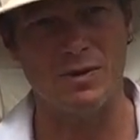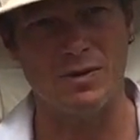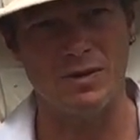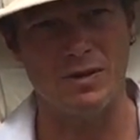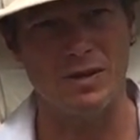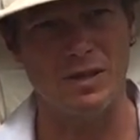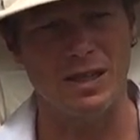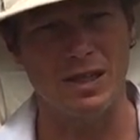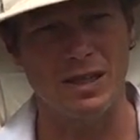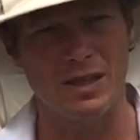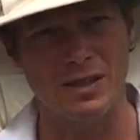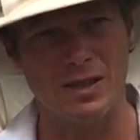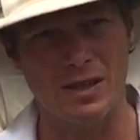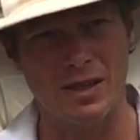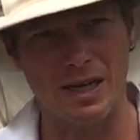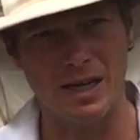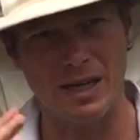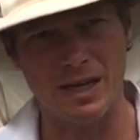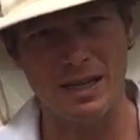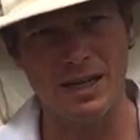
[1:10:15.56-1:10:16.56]
or things like
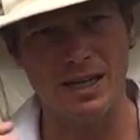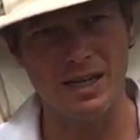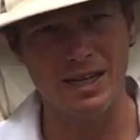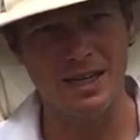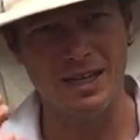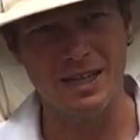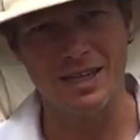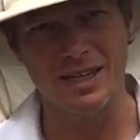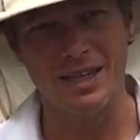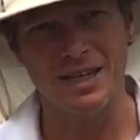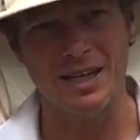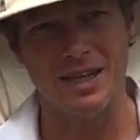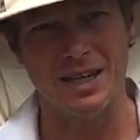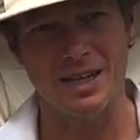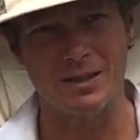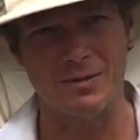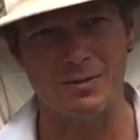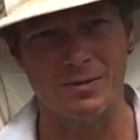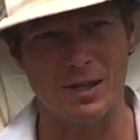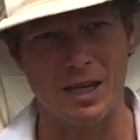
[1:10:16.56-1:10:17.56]
that in it. Yep.
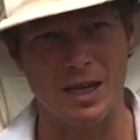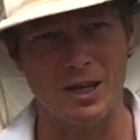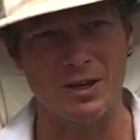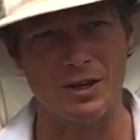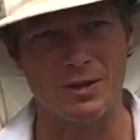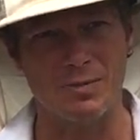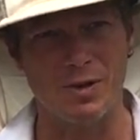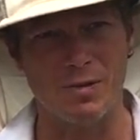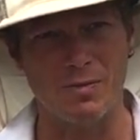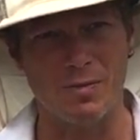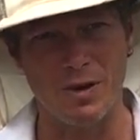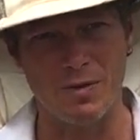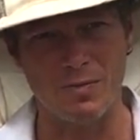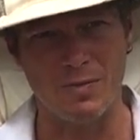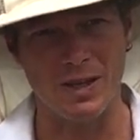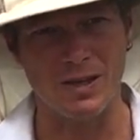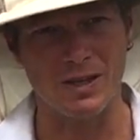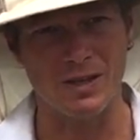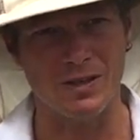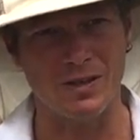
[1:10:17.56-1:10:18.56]
And they usually promote
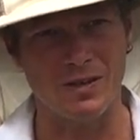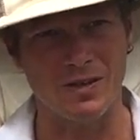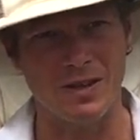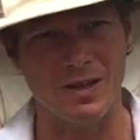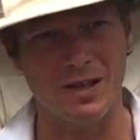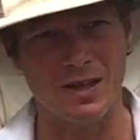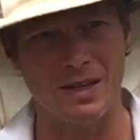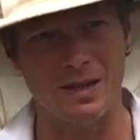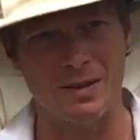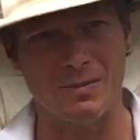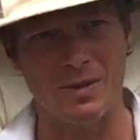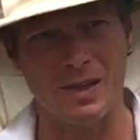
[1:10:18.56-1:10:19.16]
one certain thing in the